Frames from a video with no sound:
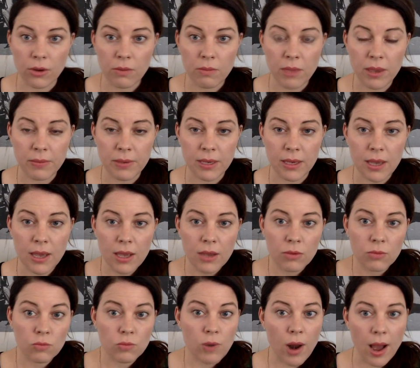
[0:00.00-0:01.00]
maybe
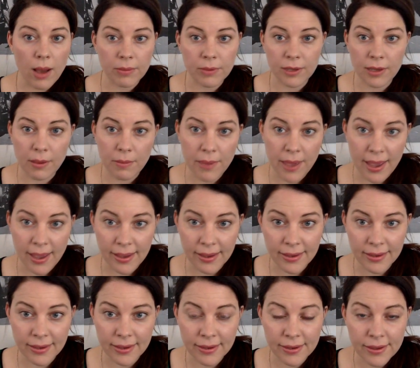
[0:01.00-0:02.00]
robbing a
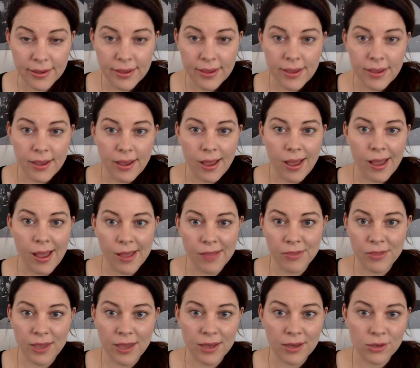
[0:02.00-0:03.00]
bank
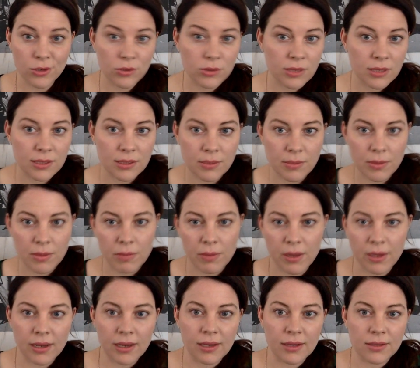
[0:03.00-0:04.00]
and then using some of the
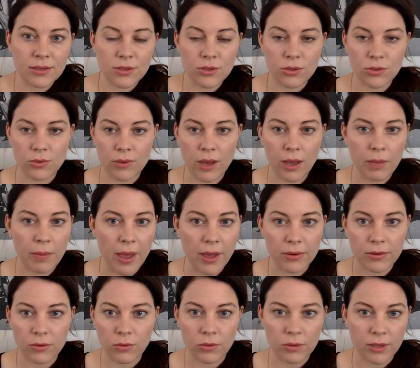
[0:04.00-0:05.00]
money to help
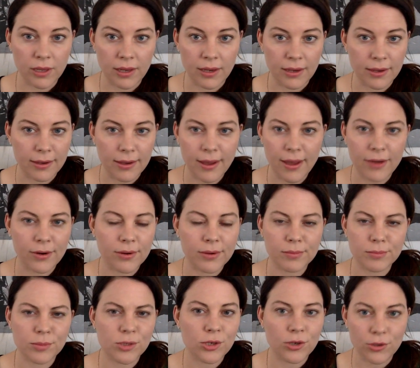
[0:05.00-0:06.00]
out an old lady.
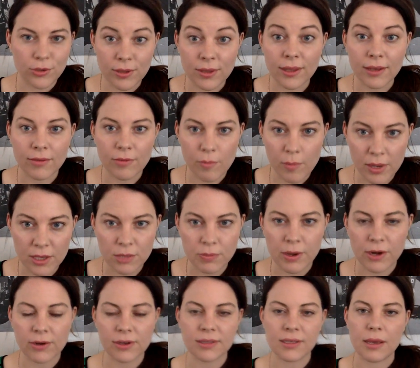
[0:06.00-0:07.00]
I'm sure you can think of a much
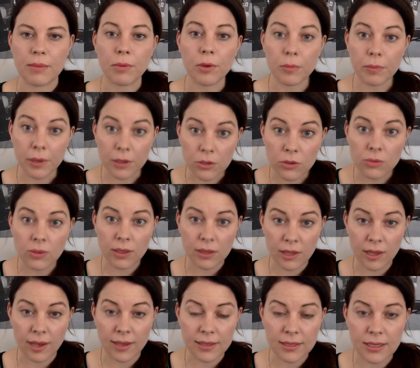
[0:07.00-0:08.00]
better example, but you get
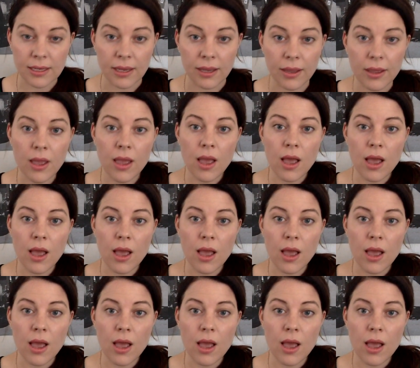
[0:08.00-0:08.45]
the idea.